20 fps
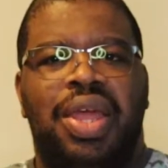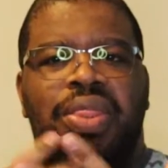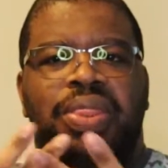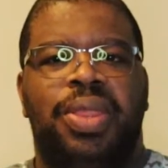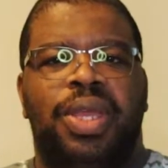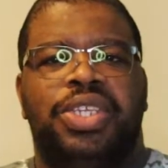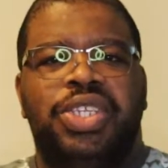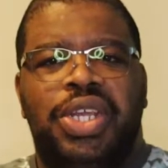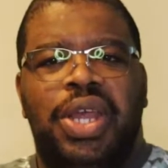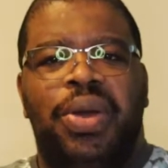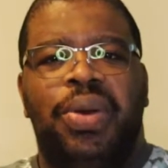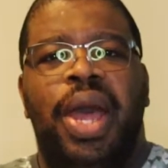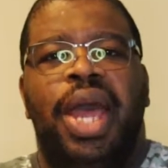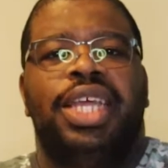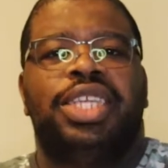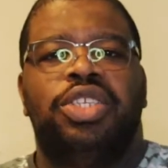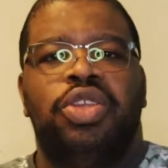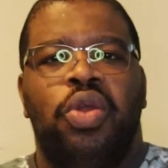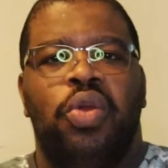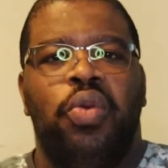The show
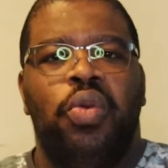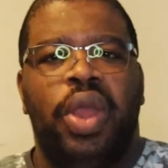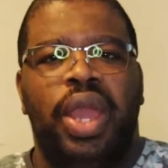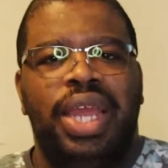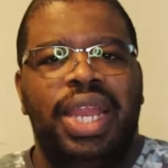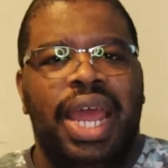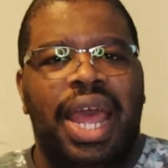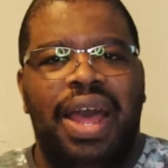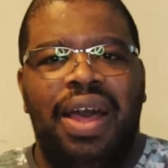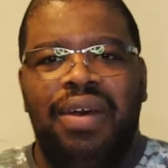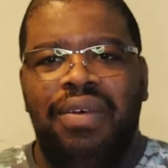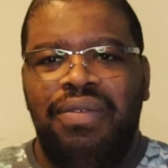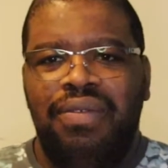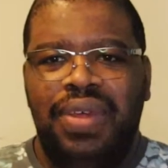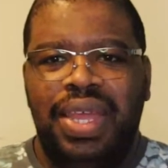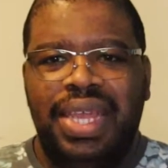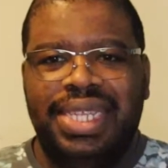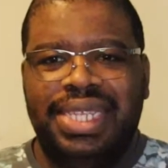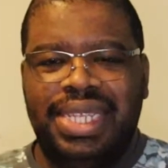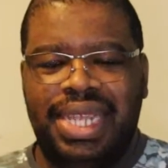has great
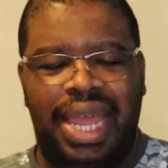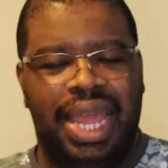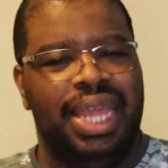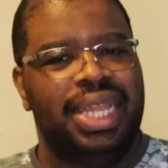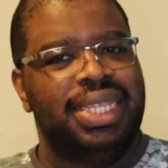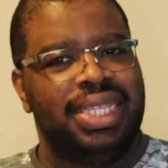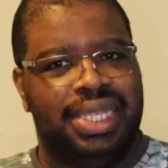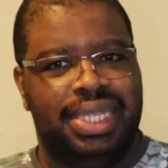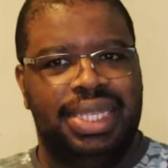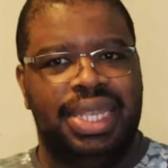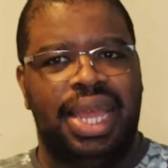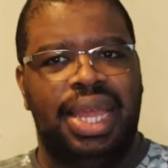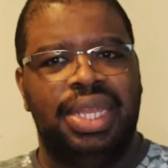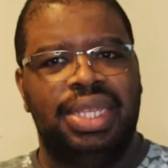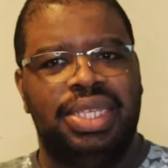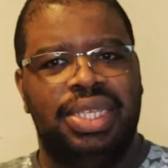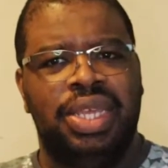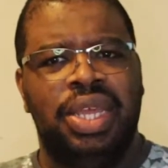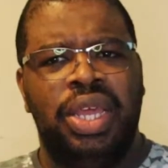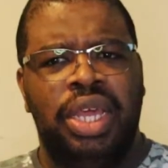outfits and
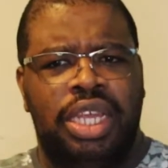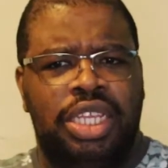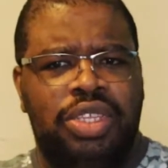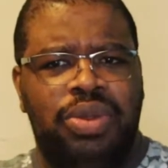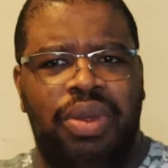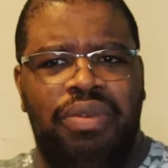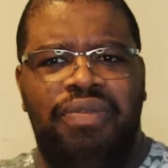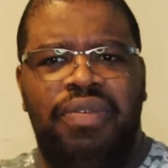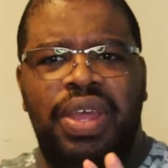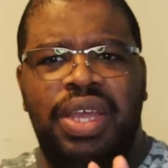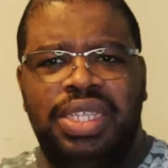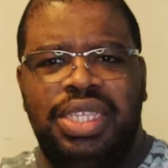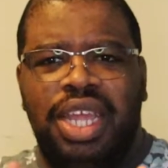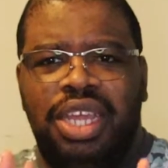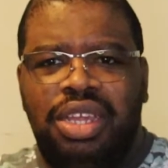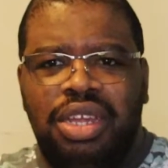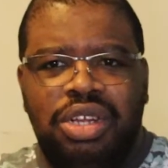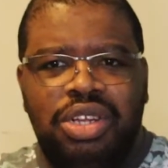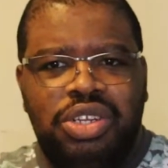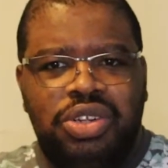sets, so it feels
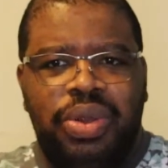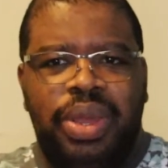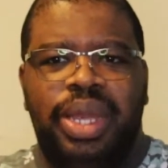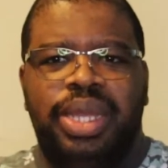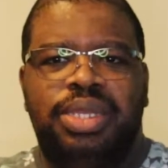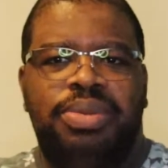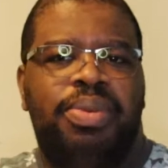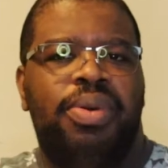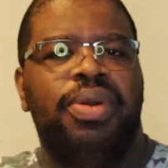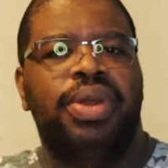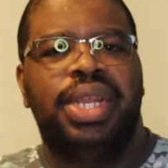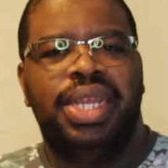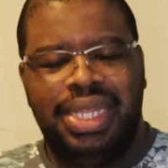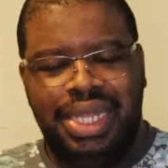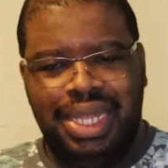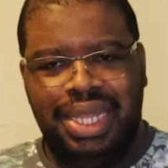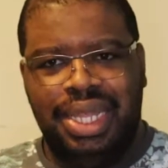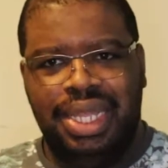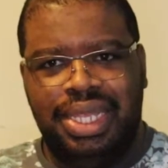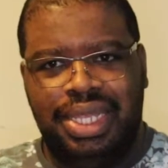like you're transported
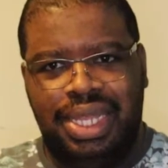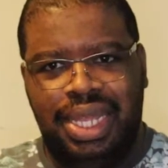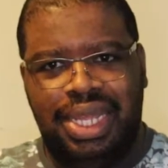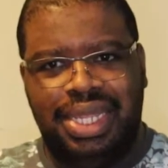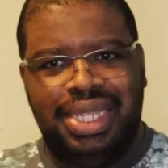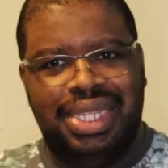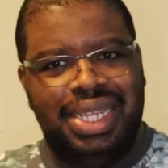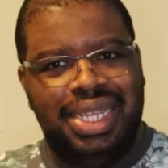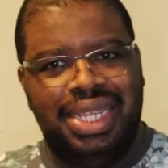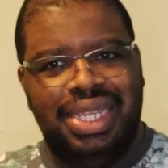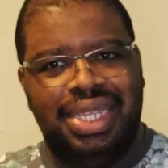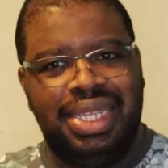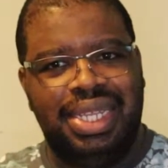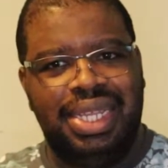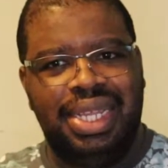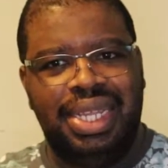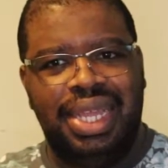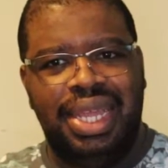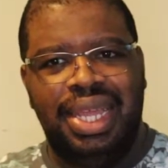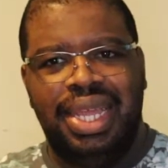to the 60s.
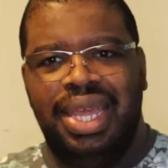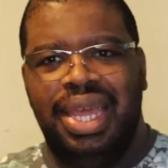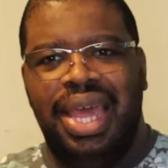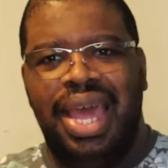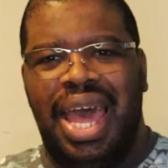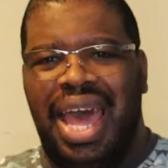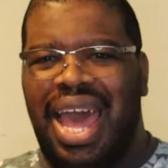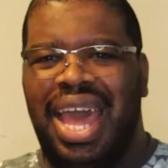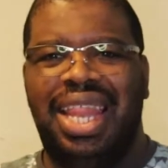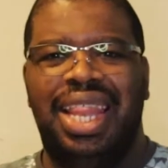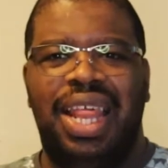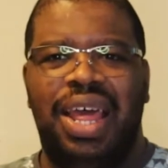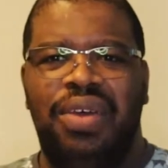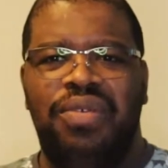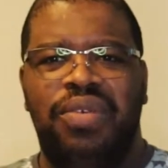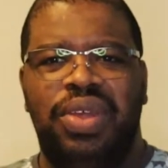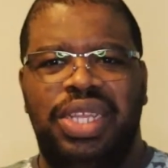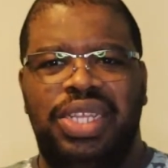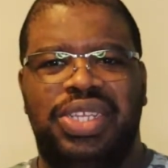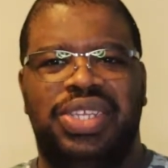I love
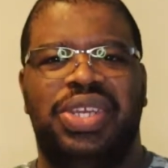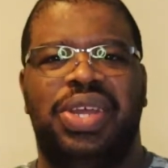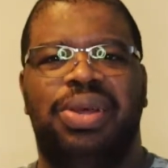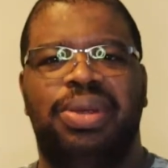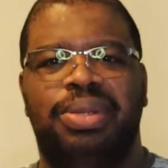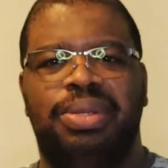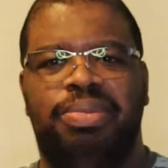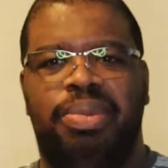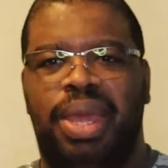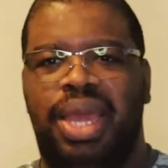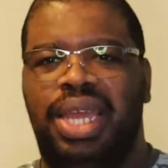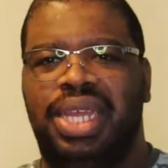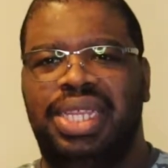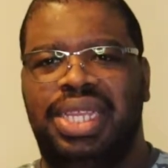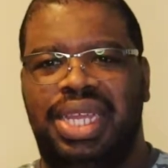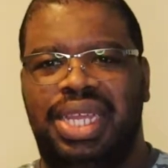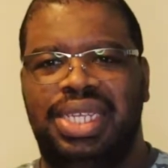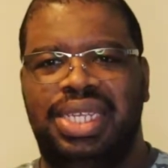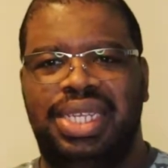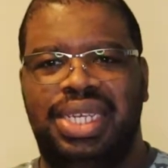when shows pay
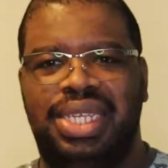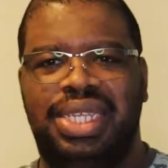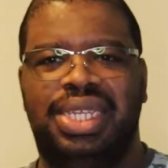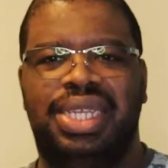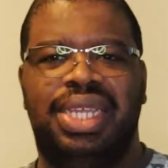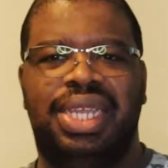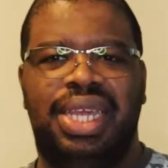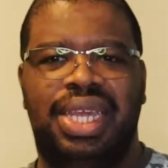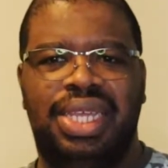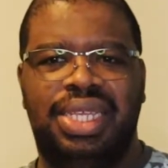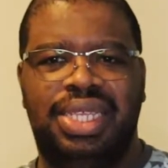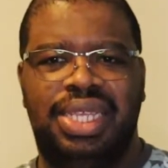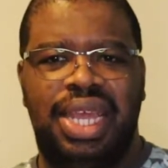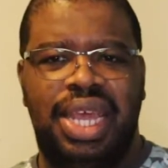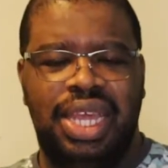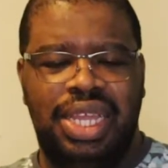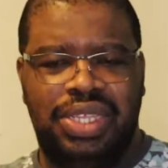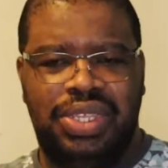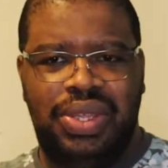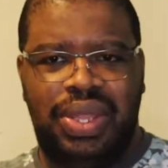attention to this
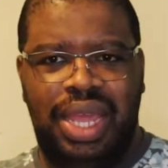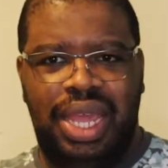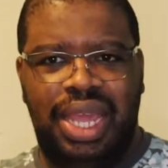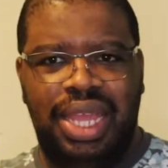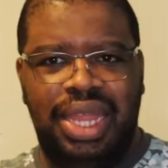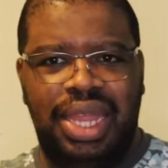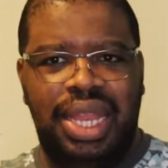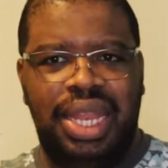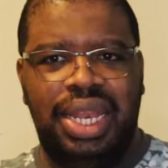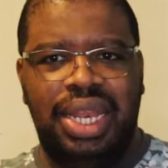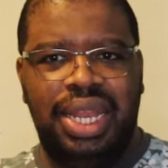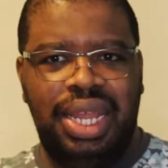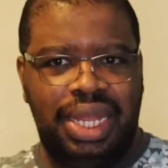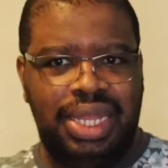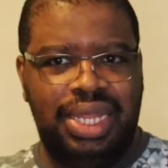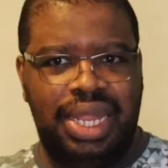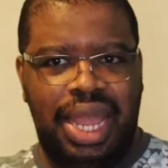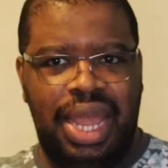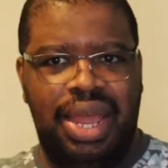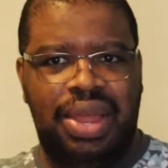so they get the
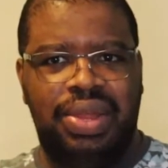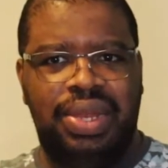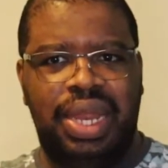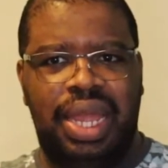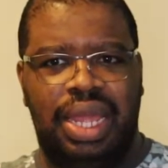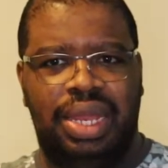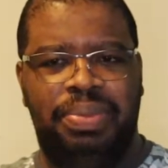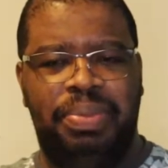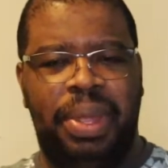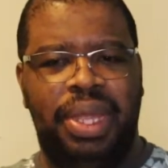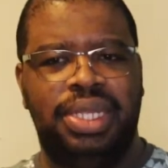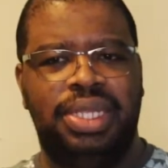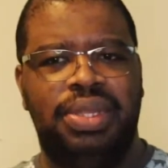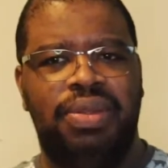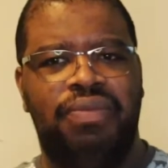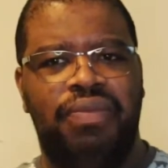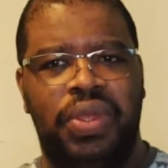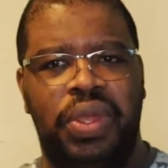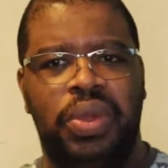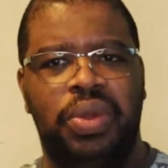look down and makes the
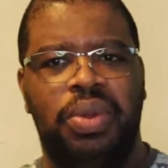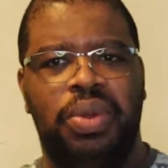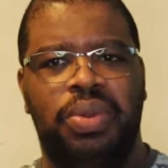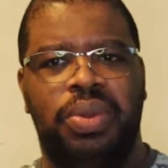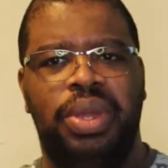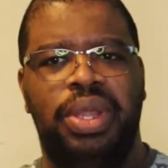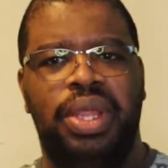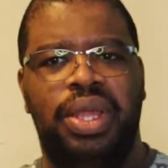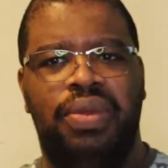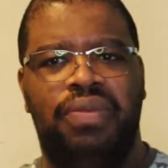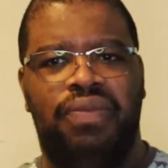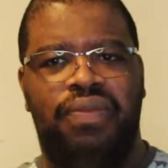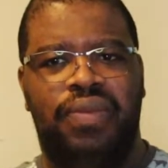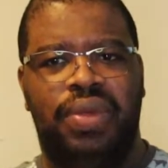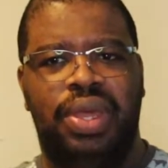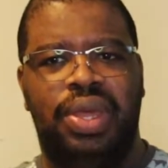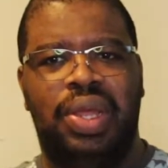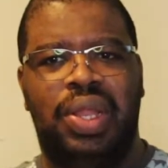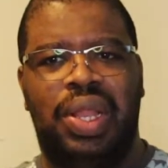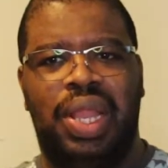viewer really
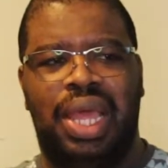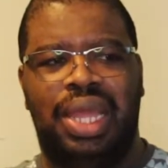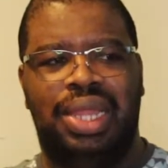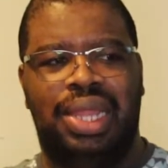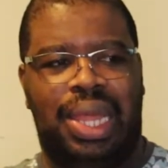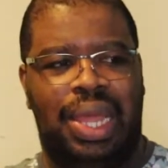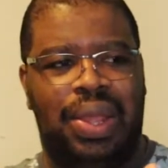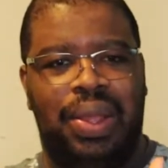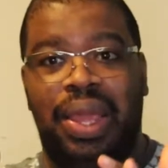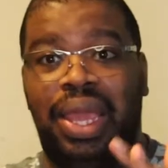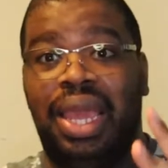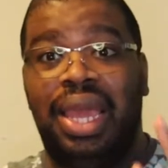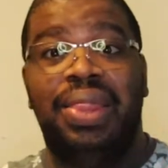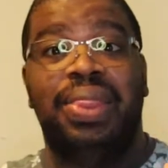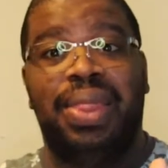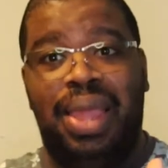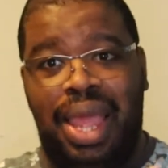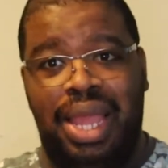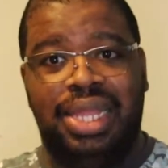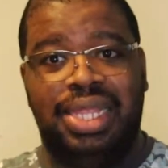feel like they're
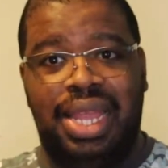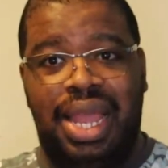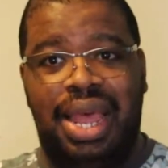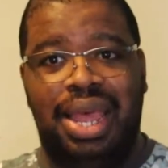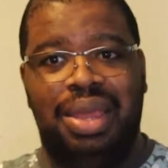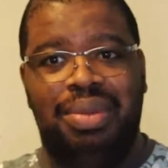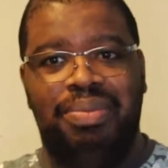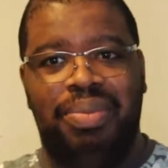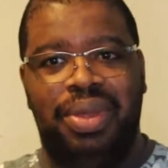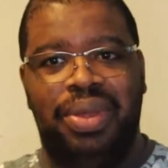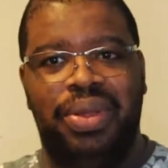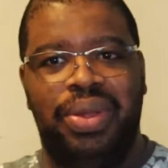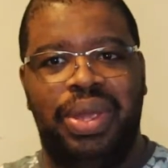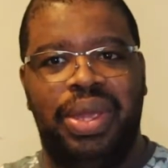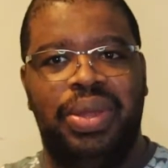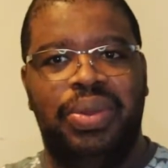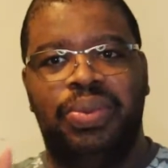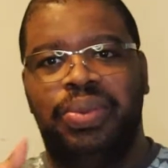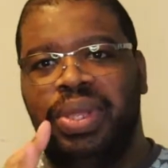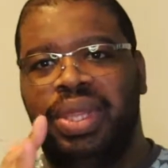in that time
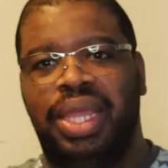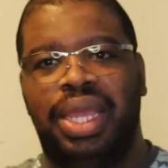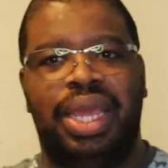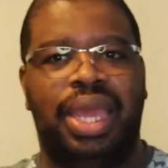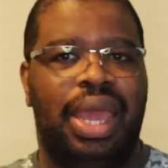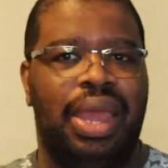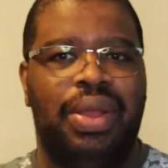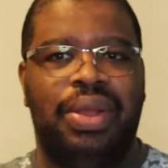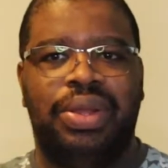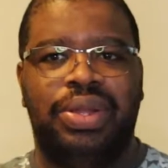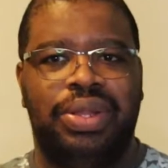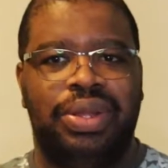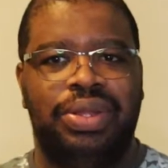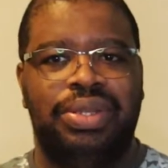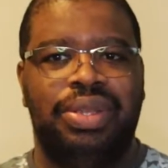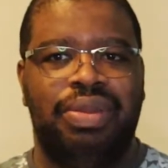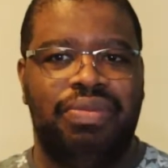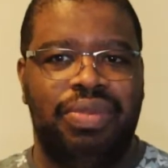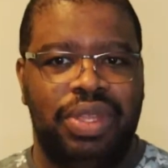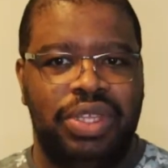period with the
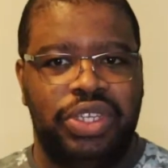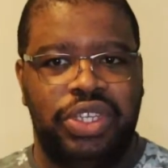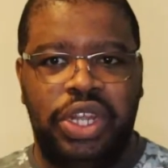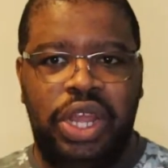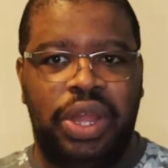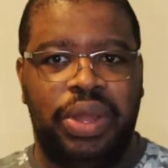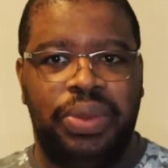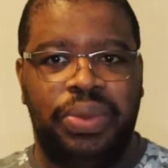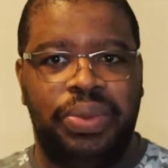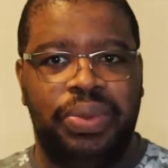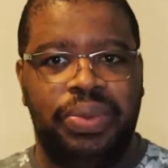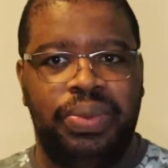characters of the show.